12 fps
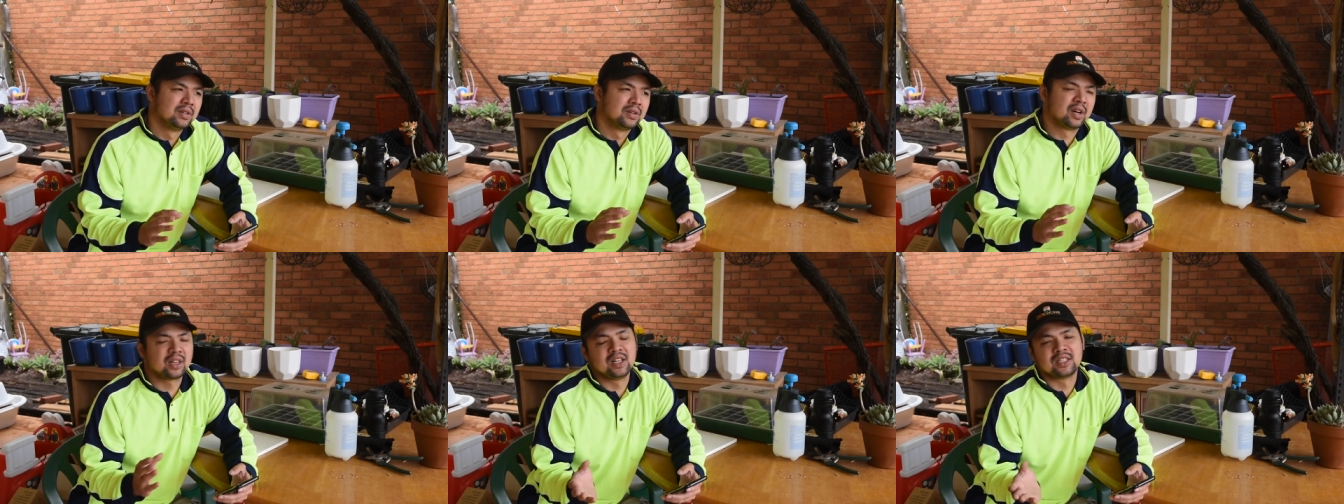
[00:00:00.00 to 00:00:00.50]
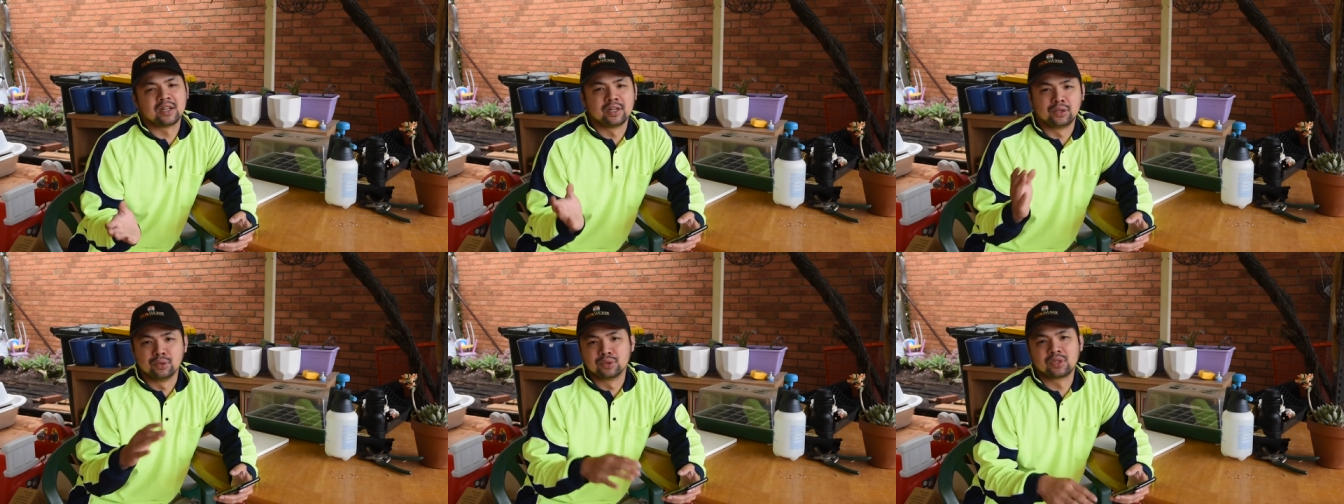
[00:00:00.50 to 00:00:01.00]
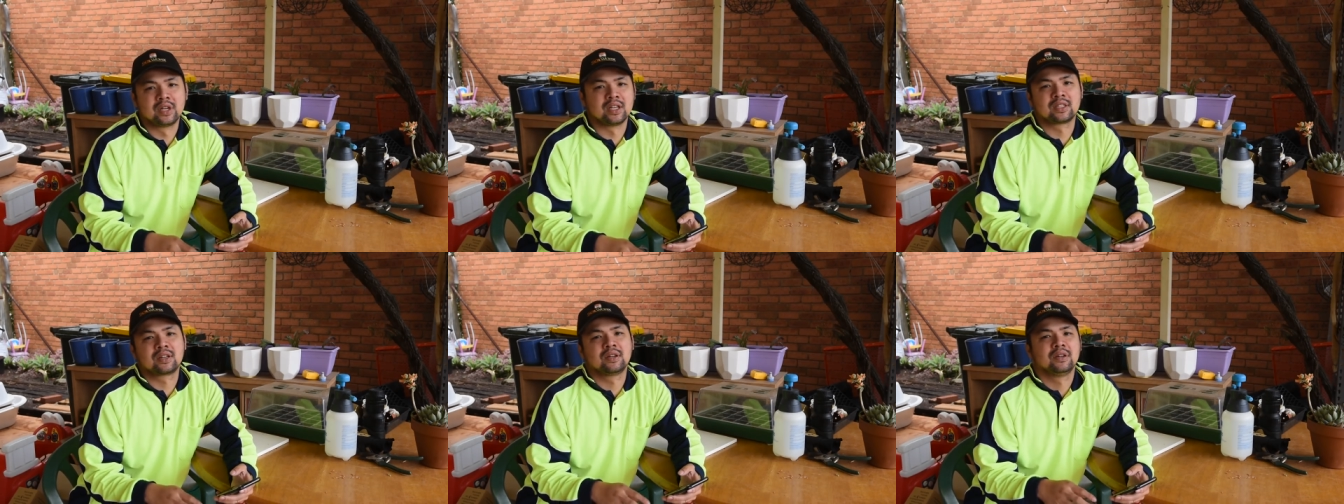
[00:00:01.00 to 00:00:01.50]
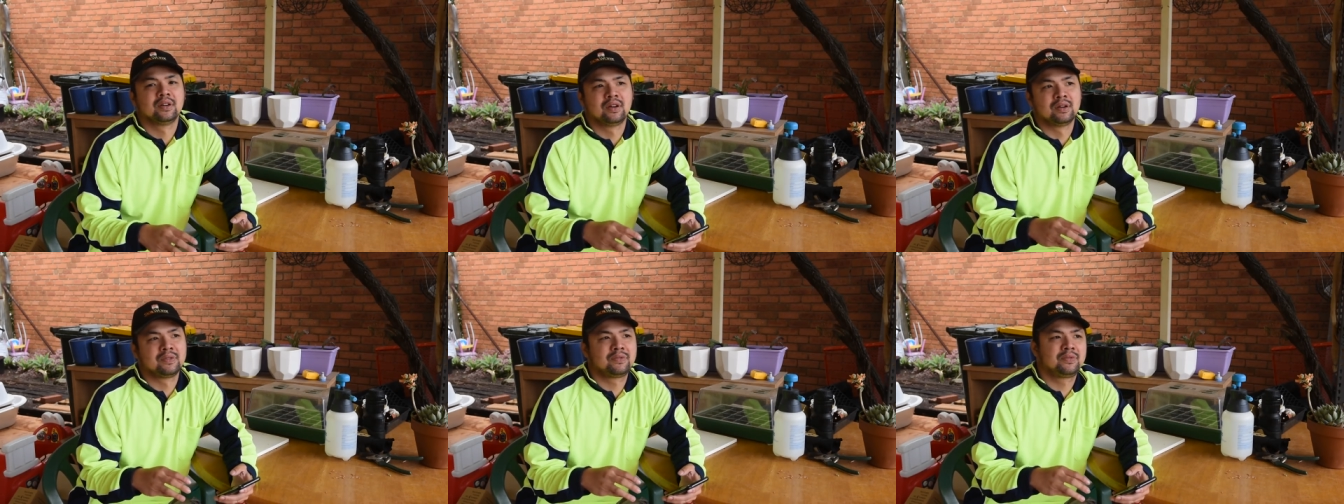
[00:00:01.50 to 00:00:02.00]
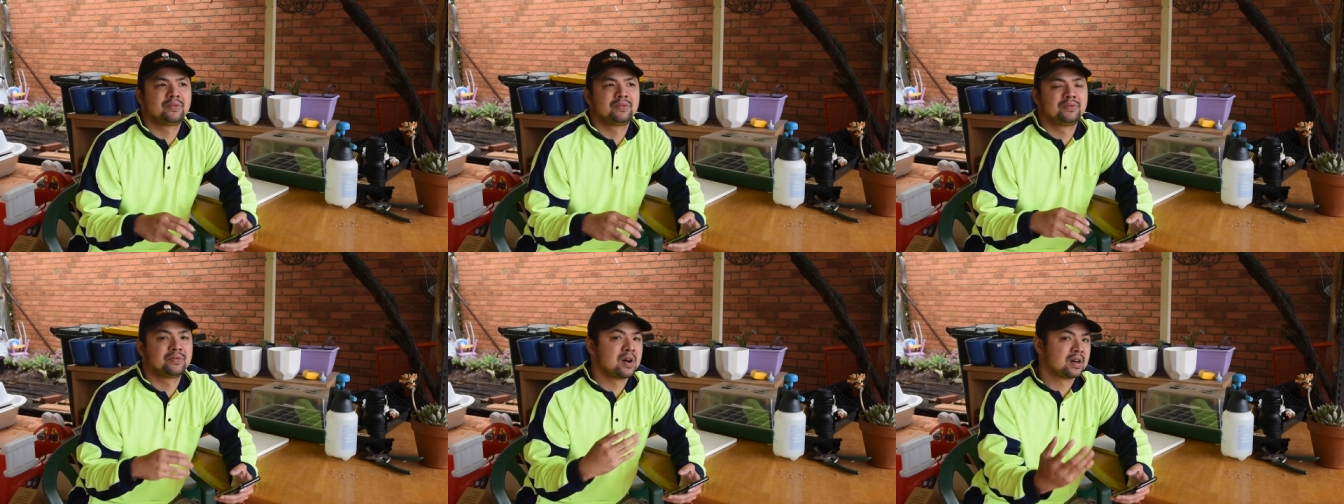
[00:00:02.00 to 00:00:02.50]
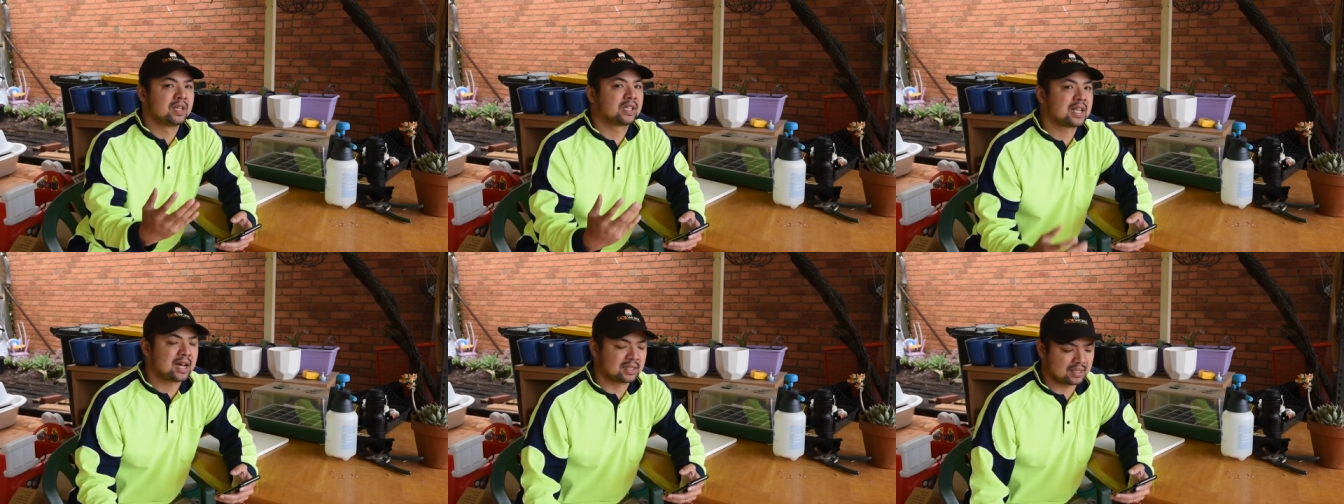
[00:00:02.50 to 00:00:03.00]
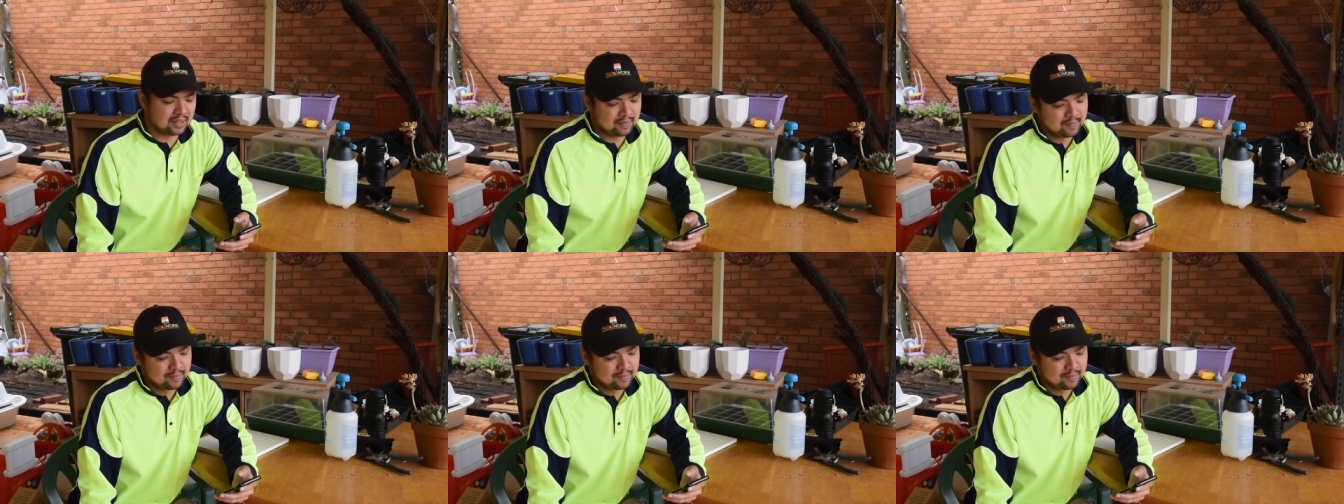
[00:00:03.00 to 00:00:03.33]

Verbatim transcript: or at least a reduced risk of fungal attacks.